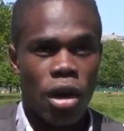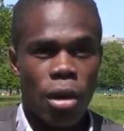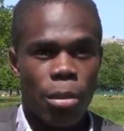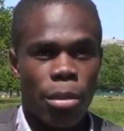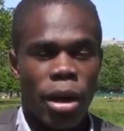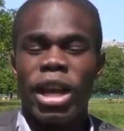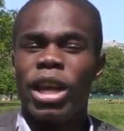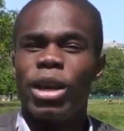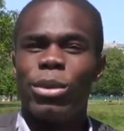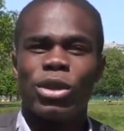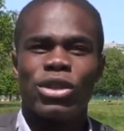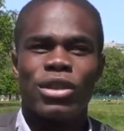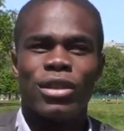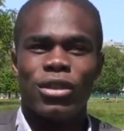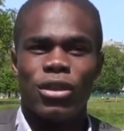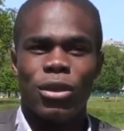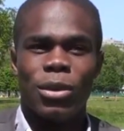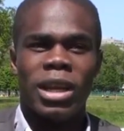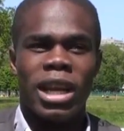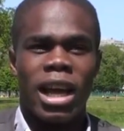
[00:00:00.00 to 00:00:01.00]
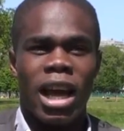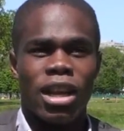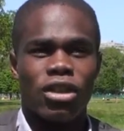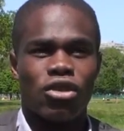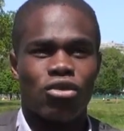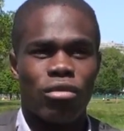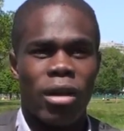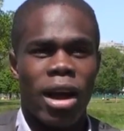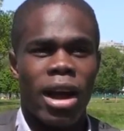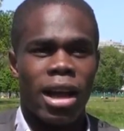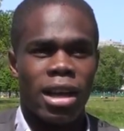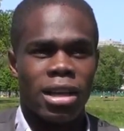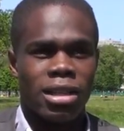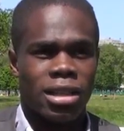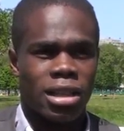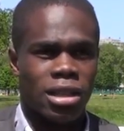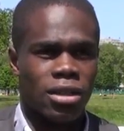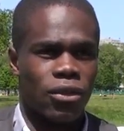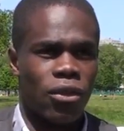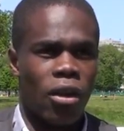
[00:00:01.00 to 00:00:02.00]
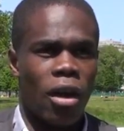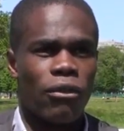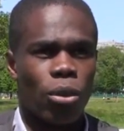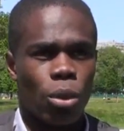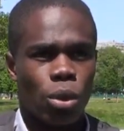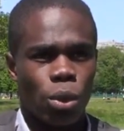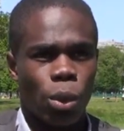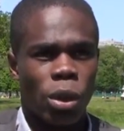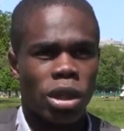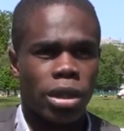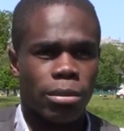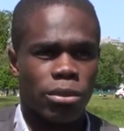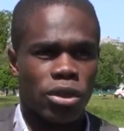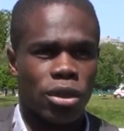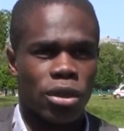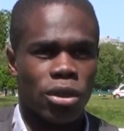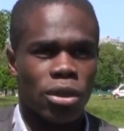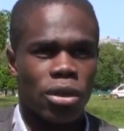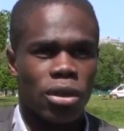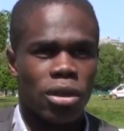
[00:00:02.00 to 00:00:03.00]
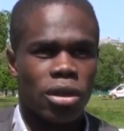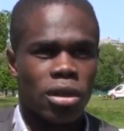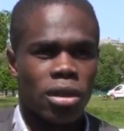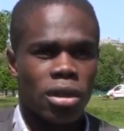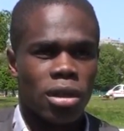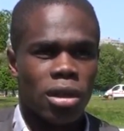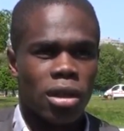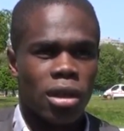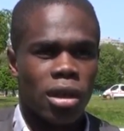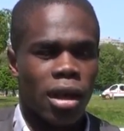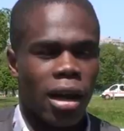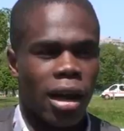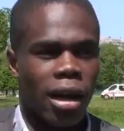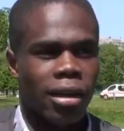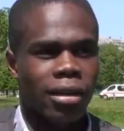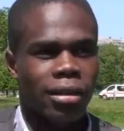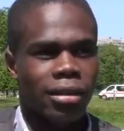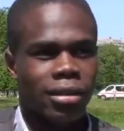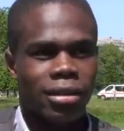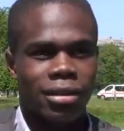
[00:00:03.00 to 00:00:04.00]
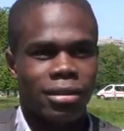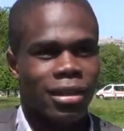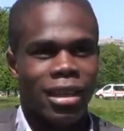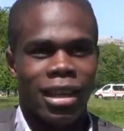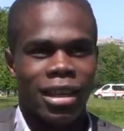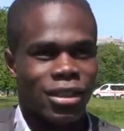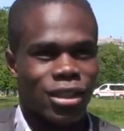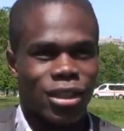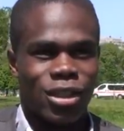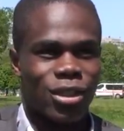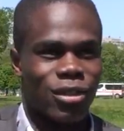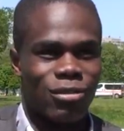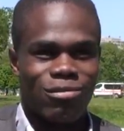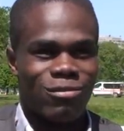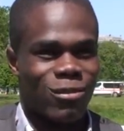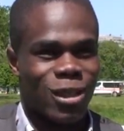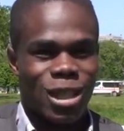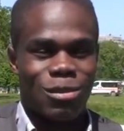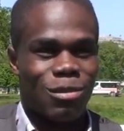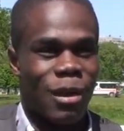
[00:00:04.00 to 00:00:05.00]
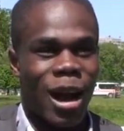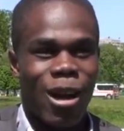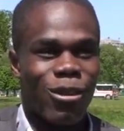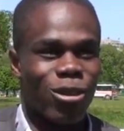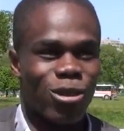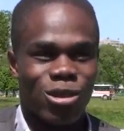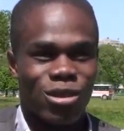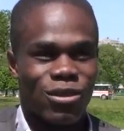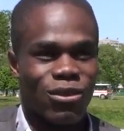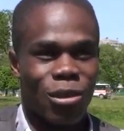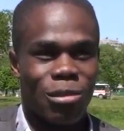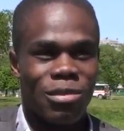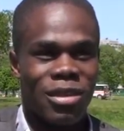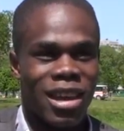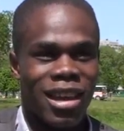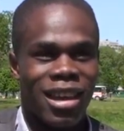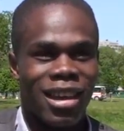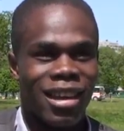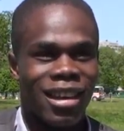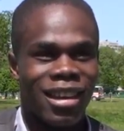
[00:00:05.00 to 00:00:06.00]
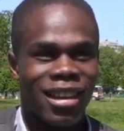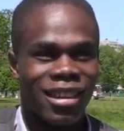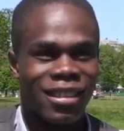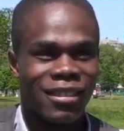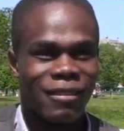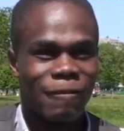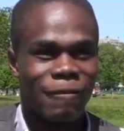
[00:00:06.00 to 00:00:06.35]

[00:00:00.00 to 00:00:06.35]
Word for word: but he wasn't doing it as right as his father would want him to, and it just spirals from there.